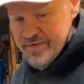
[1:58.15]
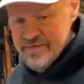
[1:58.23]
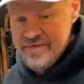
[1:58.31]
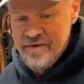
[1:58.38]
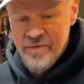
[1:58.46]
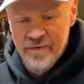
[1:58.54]

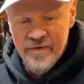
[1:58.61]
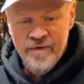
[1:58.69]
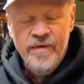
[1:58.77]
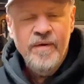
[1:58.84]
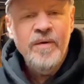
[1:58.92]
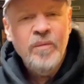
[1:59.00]
So
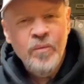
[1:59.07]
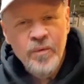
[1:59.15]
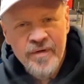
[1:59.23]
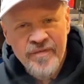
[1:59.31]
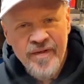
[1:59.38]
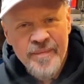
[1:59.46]
what
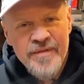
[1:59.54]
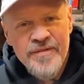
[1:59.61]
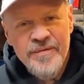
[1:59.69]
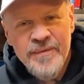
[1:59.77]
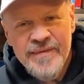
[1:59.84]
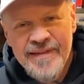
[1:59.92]
have I been
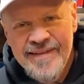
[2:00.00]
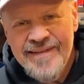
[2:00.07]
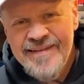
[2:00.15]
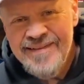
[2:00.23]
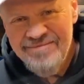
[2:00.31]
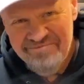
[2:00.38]
doing
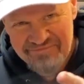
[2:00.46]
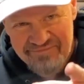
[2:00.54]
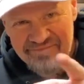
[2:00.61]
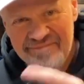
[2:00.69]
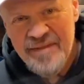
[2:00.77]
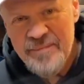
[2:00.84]
lately?
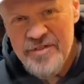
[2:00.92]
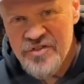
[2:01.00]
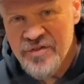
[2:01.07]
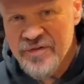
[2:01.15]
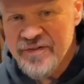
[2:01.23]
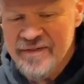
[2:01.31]
Let me
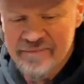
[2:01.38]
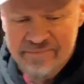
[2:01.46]
show you.